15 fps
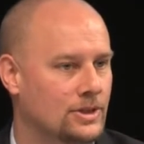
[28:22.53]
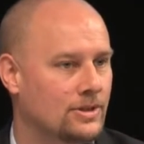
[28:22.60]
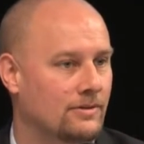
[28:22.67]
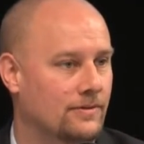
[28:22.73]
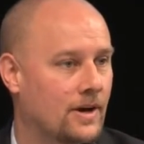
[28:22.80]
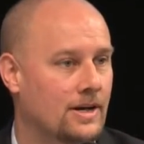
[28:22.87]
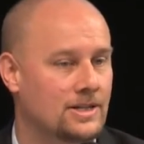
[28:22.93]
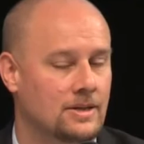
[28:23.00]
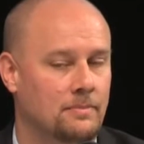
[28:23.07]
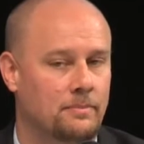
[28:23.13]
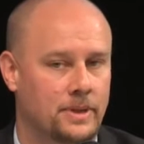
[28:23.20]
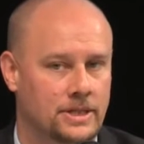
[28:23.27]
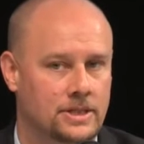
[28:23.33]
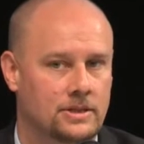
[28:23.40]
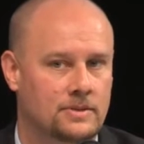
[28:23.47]
defines a
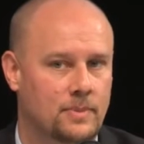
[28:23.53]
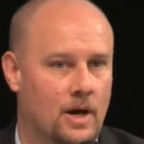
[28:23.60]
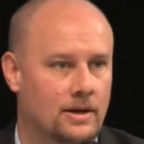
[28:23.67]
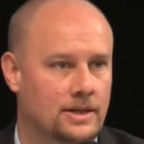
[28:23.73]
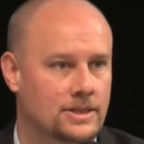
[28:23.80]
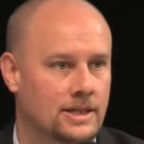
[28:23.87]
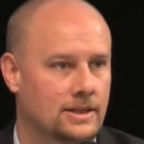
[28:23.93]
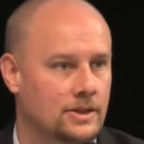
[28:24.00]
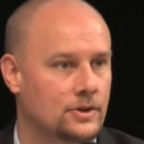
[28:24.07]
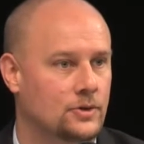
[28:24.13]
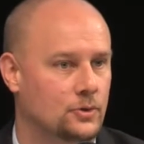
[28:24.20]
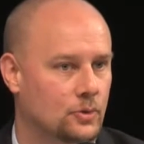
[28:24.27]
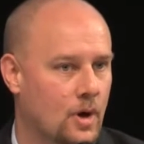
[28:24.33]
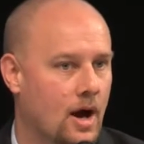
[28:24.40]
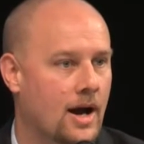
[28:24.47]
business policy that
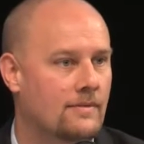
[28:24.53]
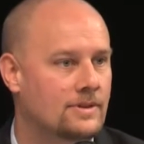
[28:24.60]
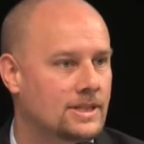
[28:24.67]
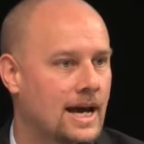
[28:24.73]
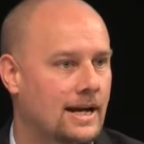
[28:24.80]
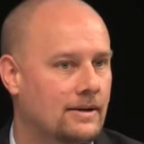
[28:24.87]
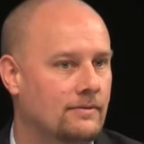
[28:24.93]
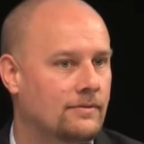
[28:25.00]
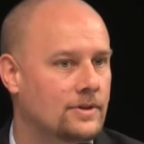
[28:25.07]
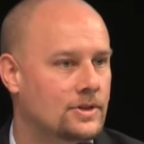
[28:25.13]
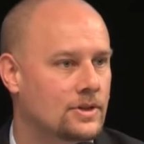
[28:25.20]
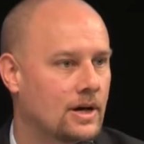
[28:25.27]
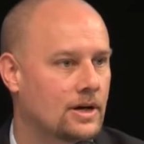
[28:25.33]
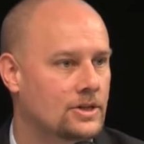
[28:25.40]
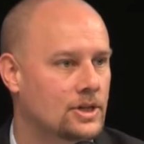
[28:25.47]
drives that
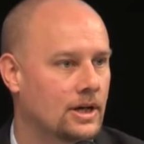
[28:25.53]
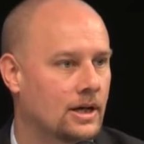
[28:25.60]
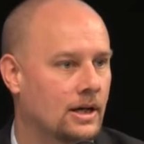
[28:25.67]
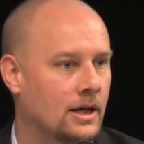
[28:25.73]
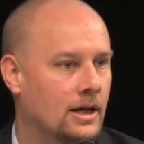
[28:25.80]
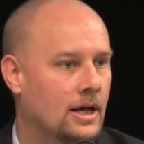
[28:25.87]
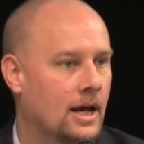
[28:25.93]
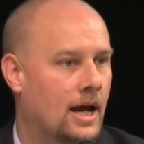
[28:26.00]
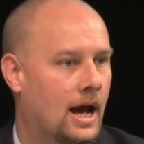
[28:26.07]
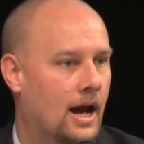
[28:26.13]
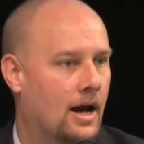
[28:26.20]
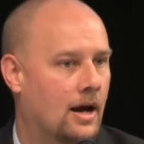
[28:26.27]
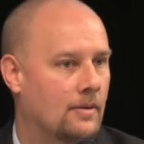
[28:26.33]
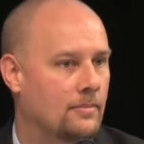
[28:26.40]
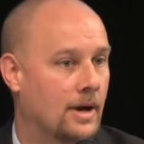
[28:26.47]
infrastructure,
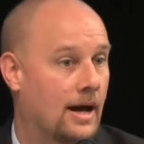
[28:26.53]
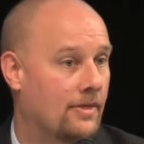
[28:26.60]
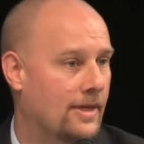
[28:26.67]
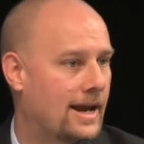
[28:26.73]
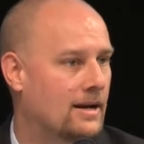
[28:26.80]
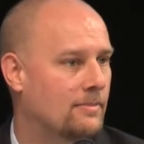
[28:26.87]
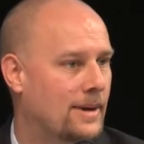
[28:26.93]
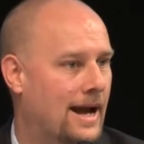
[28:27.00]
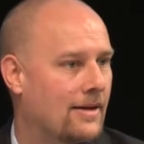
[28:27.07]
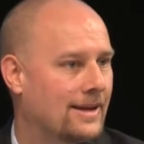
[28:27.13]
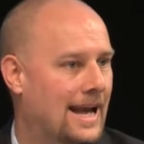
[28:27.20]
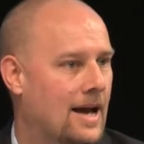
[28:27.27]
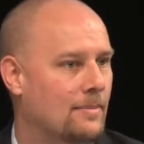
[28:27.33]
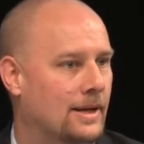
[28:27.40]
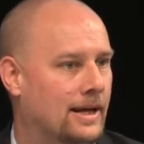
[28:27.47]
and then about
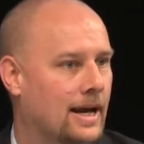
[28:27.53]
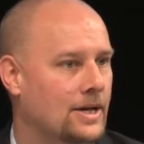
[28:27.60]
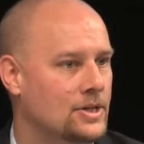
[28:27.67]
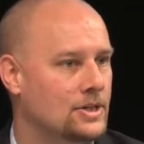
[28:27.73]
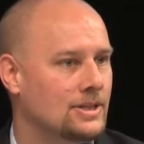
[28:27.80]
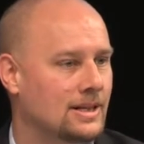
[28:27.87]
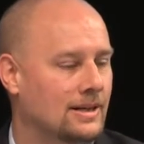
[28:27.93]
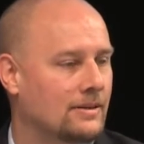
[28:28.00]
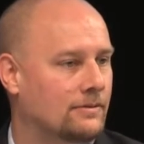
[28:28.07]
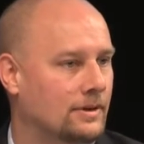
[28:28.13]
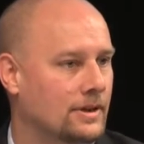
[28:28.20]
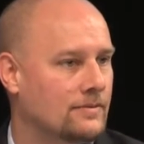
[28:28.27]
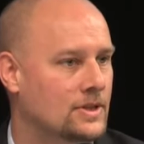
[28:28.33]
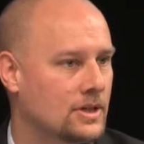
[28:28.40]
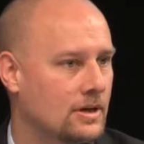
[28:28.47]
the application
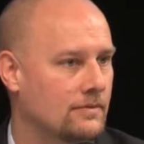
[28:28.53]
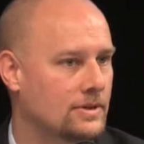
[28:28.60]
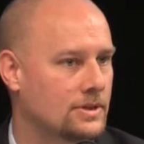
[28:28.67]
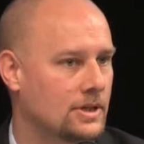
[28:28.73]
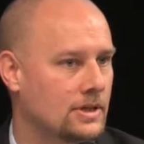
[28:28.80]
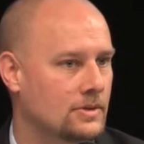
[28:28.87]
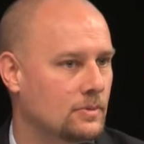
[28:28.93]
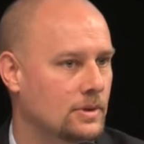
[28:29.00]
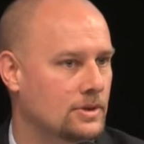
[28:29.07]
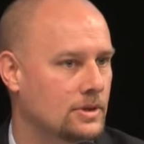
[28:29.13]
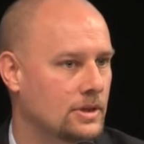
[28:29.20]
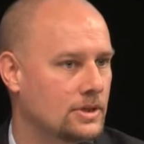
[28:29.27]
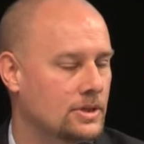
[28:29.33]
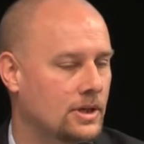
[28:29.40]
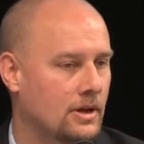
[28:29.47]
delivery of services,
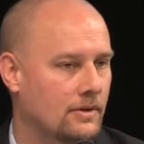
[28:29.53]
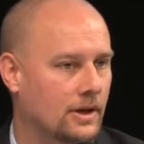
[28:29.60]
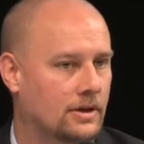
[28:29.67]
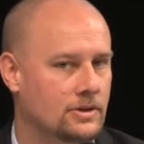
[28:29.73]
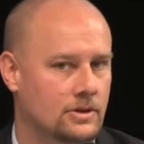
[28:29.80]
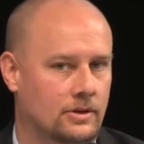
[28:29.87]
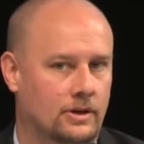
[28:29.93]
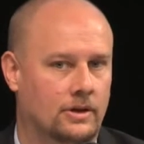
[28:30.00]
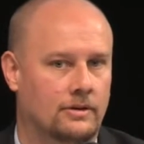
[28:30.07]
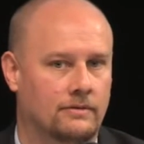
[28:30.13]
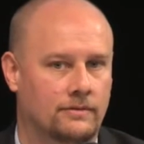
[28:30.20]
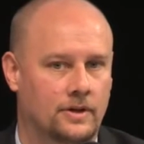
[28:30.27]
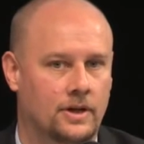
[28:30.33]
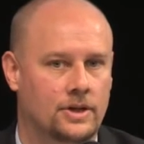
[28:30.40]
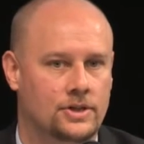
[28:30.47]
which is the sort of
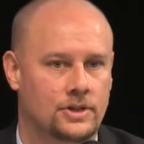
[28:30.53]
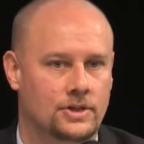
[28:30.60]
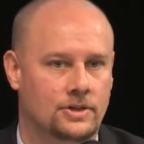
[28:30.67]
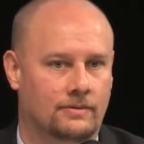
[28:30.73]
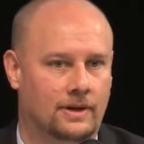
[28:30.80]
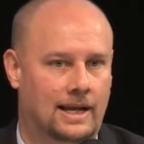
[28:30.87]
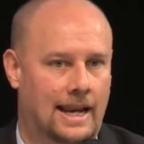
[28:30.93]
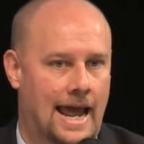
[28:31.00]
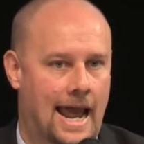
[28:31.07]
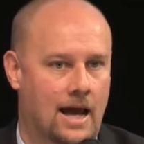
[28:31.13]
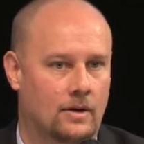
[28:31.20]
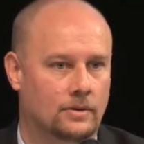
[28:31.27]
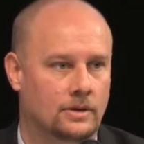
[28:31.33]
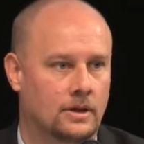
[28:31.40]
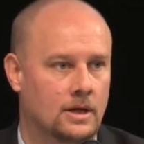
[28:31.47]
convergence of
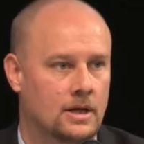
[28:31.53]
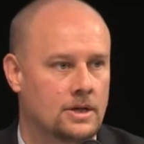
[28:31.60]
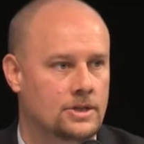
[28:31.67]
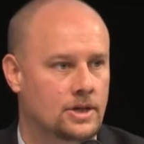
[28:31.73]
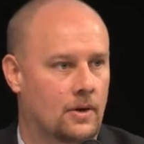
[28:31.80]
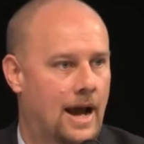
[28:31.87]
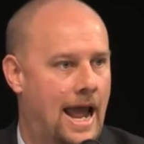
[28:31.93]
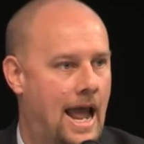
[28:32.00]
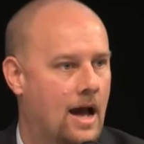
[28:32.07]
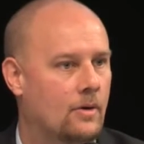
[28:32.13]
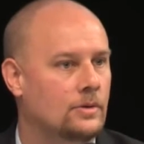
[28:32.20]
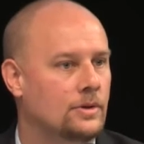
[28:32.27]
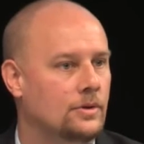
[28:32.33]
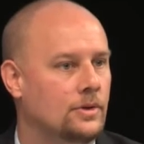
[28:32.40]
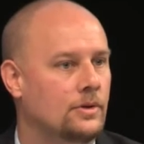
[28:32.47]
cloud. So
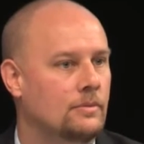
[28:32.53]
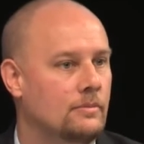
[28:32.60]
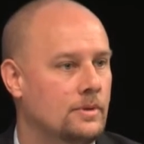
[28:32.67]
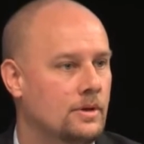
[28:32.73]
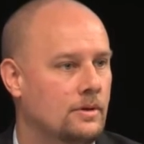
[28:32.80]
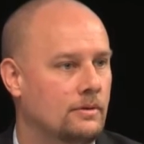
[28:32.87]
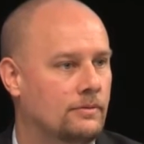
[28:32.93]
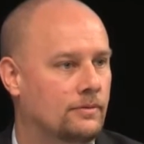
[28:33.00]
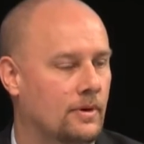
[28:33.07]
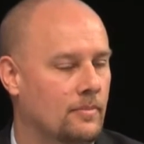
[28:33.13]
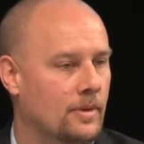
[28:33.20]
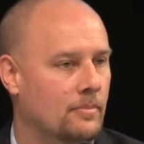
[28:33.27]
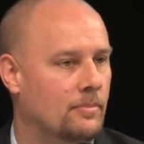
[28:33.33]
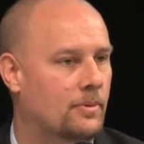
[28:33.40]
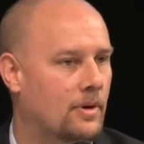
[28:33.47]
how do you move
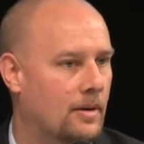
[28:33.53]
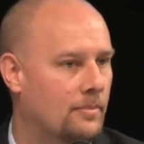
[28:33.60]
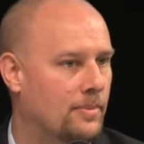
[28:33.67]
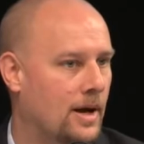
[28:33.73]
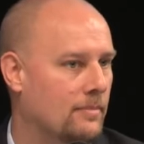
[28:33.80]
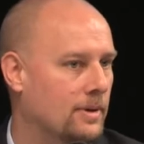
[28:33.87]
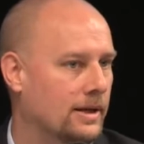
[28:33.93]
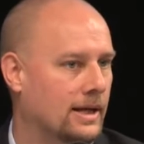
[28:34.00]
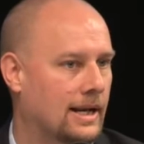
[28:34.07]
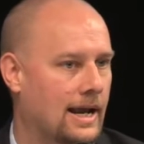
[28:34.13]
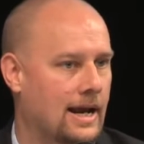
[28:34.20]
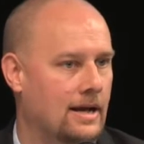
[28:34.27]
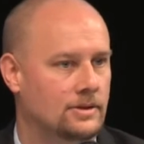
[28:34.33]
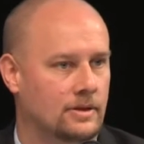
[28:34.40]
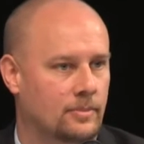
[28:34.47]
from the public
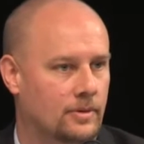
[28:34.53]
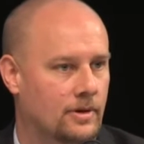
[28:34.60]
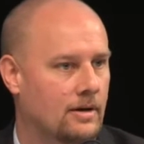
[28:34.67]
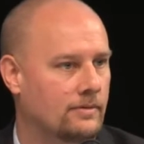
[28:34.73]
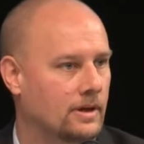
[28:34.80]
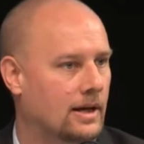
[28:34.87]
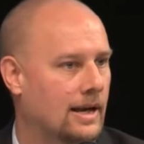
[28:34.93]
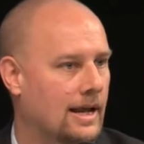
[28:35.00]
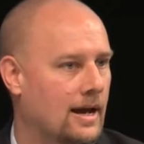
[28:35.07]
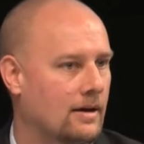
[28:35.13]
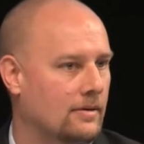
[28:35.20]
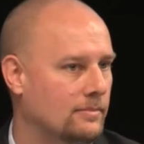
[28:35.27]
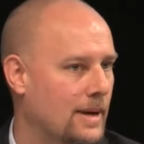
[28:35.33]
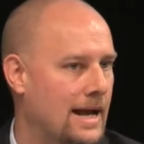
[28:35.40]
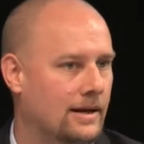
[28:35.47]
cloud to the private
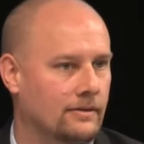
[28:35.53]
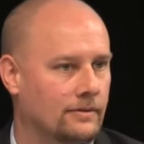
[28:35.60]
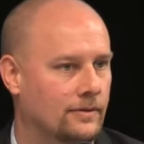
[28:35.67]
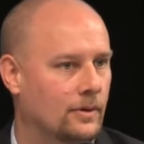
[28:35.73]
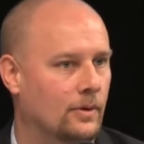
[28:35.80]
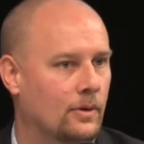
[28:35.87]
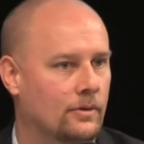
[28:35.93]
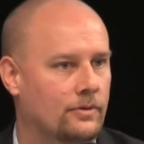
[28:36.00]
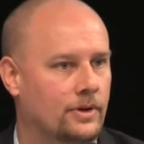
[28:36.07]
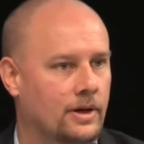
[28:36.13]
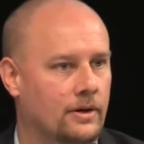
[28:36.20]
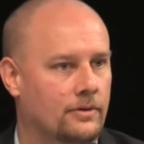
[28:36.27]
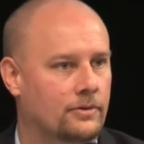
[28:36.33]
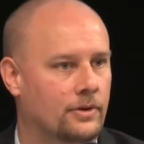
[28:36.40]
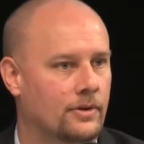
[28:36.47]
cloud, back and forth,
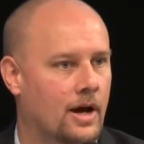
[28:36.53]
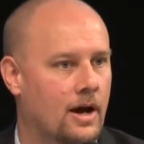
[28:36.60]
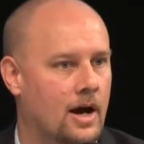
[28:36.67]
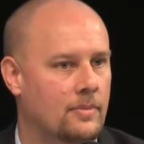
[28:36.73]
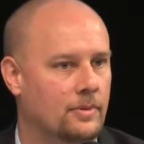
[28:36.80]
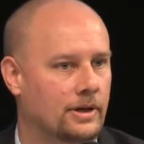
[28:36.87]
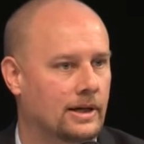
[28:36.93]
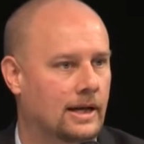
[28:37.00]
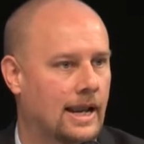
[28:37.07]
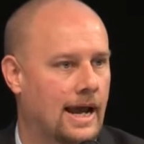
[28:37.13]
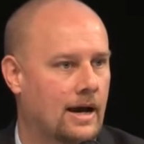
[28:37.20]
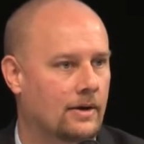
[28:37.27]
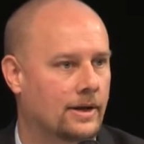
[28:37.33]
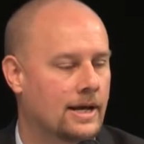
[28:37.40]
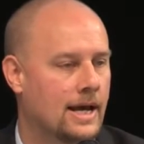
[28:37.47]
through the hybrid
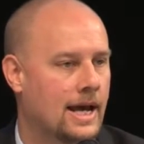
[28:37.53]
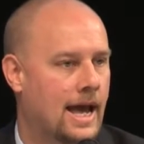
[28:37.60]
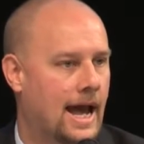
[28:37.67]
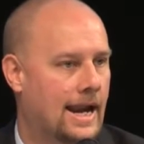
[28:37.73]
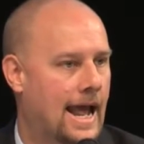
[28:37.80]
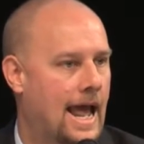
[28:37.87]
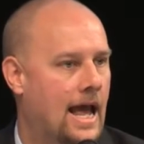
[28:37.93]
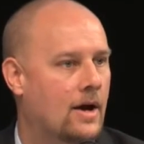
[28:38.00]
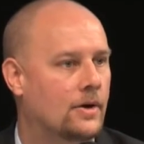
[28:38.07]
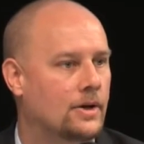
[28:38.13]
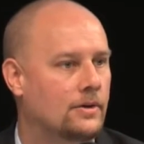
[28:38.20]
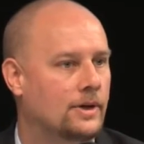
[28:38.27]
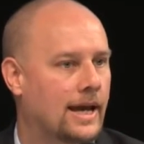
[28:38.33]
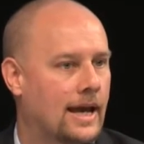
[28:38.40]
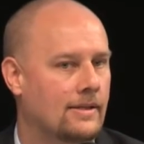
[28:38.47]
cloud, and how do
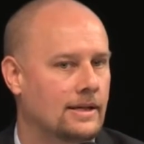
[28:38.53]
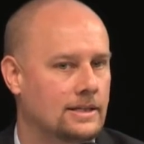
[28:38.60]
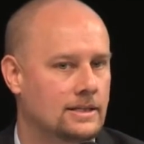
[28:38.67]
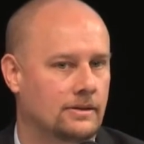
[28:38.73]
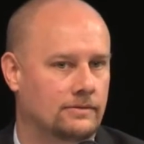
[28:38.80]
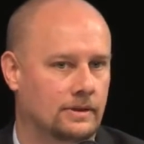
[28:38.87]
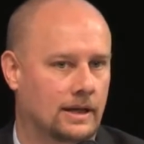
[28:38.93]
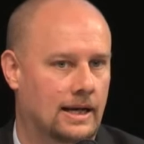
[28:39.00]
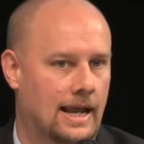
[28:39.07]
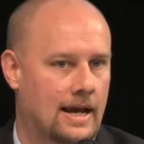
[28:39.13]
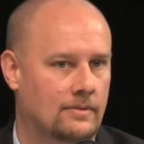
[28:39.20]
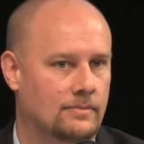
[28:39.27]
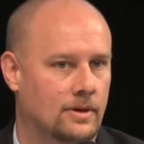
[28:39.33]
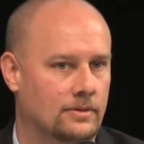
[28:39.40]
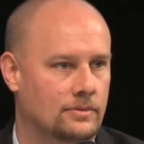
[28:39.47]
you get these different
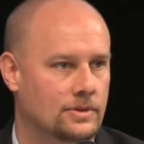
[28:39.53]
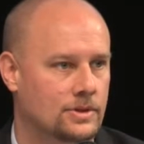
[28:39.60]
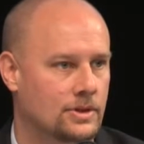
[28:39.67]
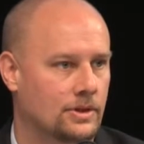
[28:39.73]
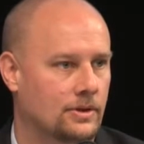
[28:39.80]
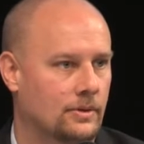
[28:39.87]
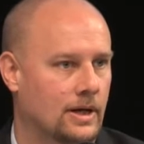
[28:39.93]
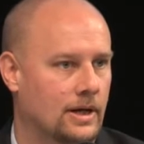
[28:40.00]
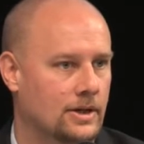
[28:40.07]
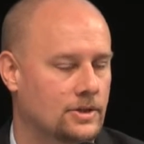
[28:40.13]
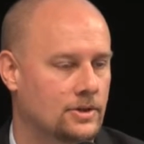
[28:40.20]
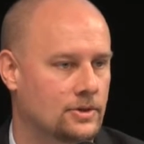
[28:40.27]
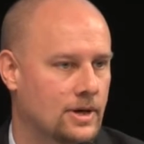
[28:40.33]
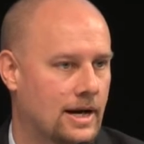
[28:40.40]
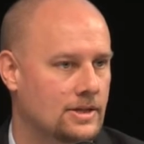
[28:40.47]
cloud models to
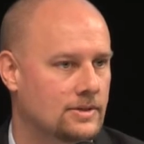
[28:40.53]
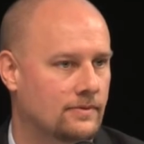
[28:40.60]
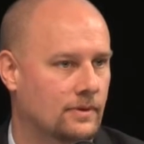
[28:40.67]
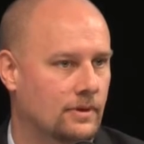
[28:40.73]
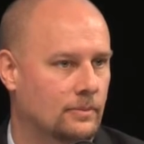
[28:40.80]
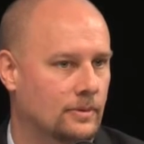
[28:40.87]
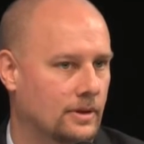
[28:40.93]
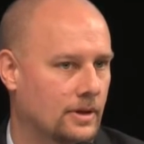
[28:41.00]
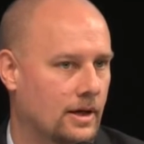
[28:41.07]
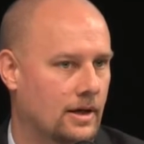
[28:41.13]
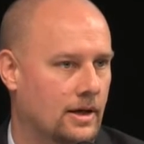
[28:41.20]
transform